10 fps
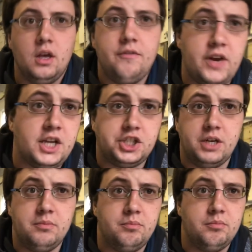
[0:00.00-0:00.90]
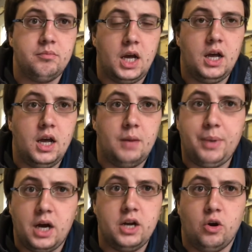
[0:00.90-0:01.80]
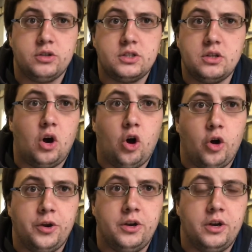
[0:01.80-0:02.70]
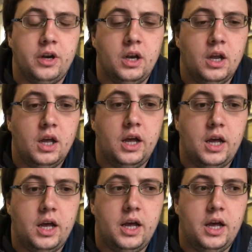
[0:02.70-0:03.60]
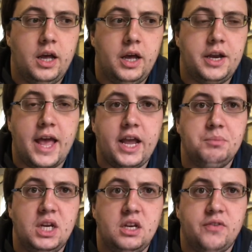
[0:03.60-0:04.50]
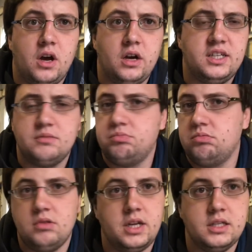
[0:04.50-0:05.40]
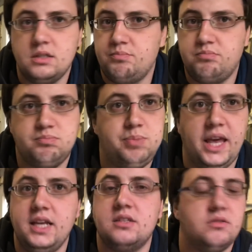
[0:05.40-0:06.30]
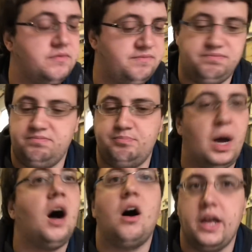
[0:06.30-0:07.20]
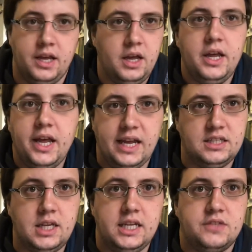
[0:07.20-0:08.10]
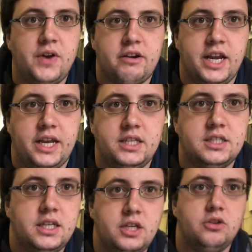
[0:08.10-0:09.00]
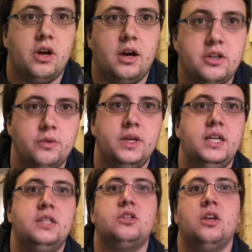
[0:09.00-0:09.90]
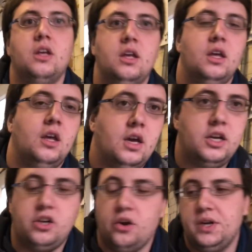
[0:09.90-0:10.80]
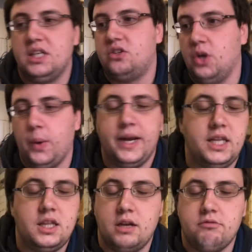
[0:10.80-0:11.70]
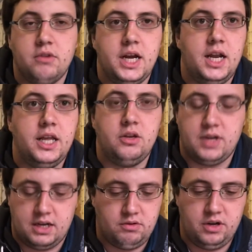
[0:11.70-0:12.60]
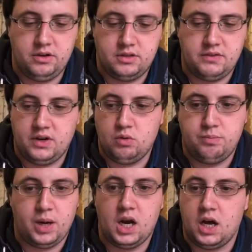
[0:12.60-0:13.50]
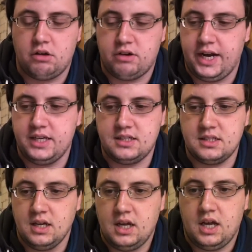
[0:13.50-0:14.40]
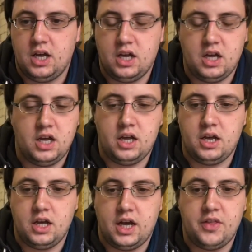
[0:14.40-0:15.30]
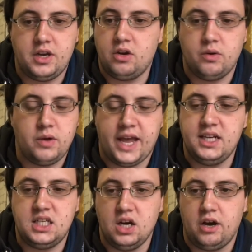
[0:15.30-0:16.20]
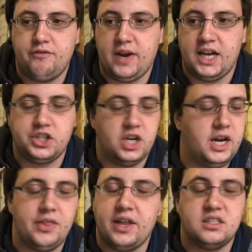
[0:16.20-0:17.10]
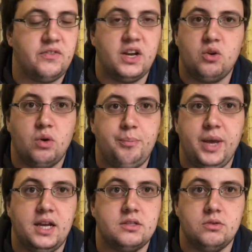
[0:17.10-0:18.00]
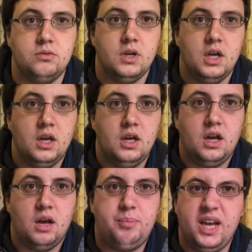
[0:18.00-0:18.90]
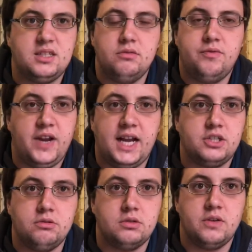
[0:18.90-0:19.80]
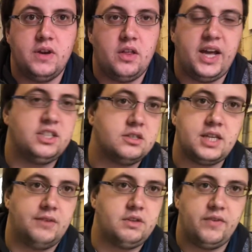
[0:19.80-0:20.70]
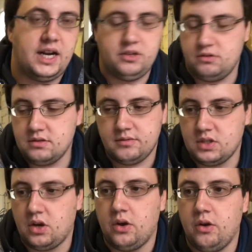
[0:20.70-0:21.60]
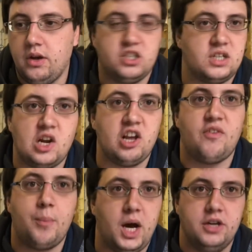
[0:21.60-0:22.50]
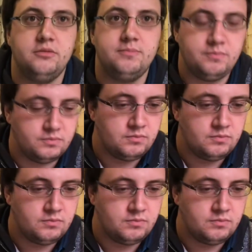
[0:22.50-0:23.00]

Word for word: Flashing uh, a BIOS on uh, an AMD device, piece of pie. It's it's very easy. You I don't need to you don't need to do anything really. You download something called Polaris, uh, and then you do ATI flasher, and then something called a pixel a pixel flasher or something like that. It just saves the values. So it's just a click of a button.